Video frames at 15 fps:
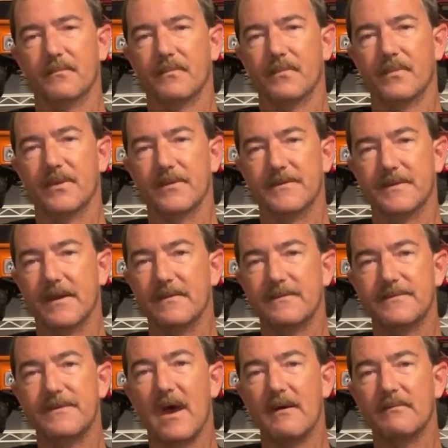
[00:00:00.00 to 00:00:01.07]
The Gen
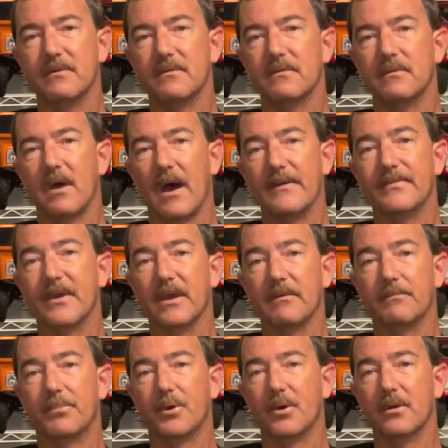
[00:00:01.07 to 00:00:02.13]
7, I
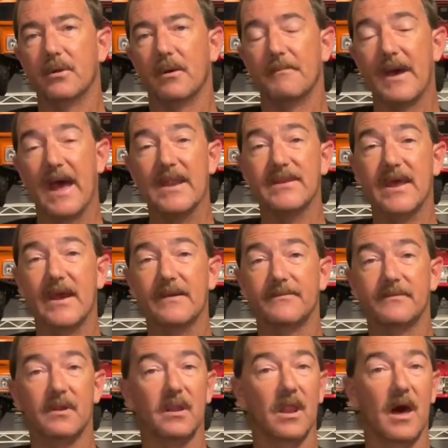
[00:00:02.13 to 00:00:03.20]
think, put a bad taste
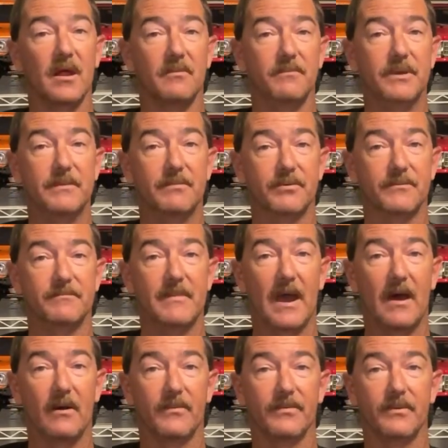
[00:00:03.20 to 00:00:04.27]
in a lot of people's
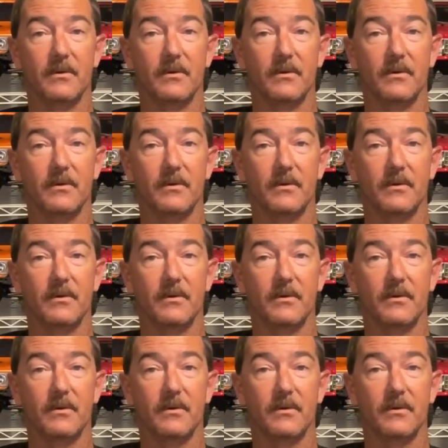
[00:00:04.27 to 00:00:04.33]
mouth.